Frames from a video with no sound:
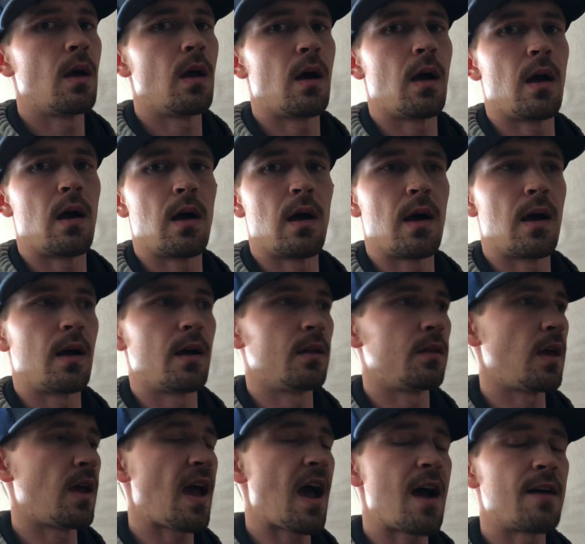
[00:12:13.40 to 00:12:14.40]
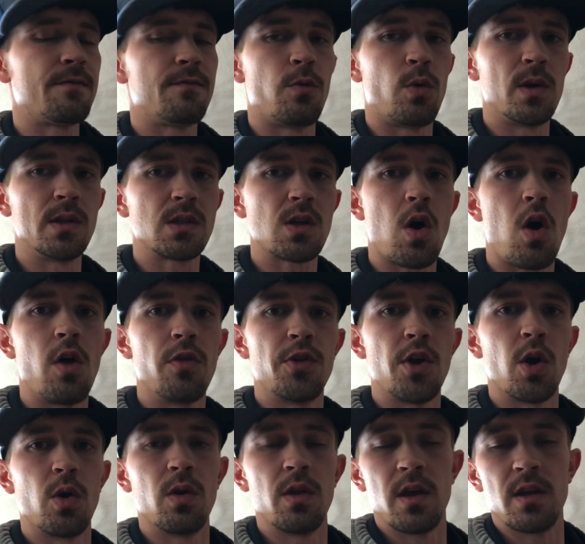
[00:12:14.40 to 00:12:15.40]
They have what's called
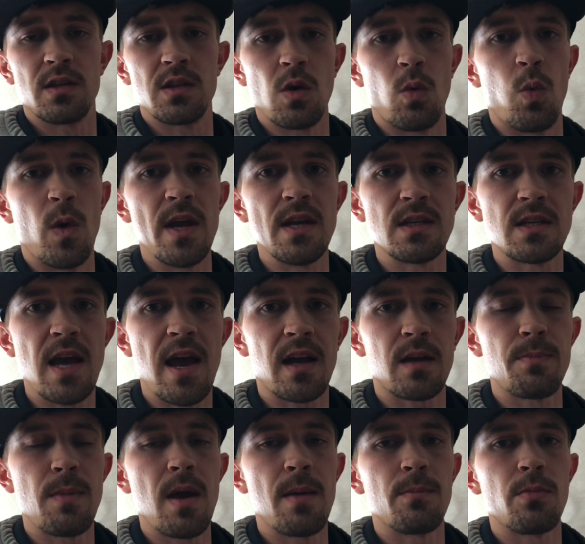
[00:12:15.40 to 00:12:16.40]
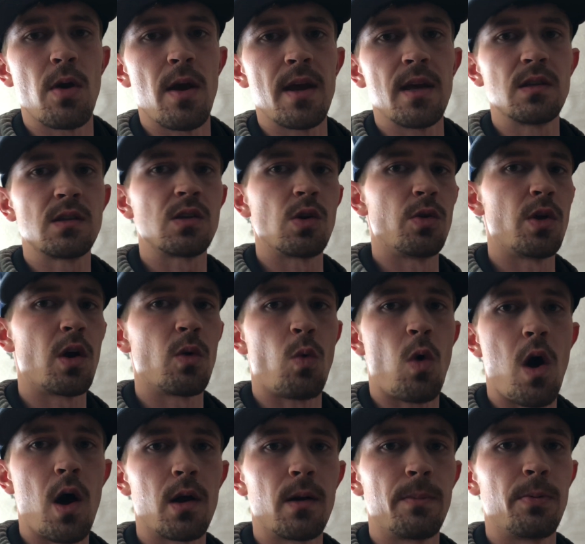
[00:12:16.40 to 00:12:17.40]
it's a WindTech membrane, so they're
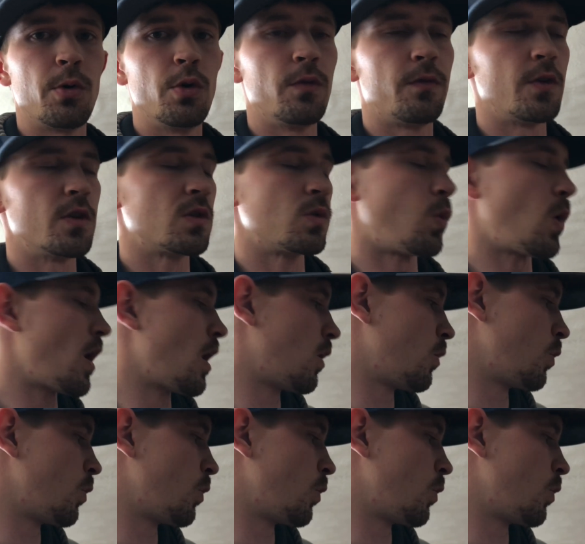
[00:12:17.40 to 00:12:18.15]
waterproof as well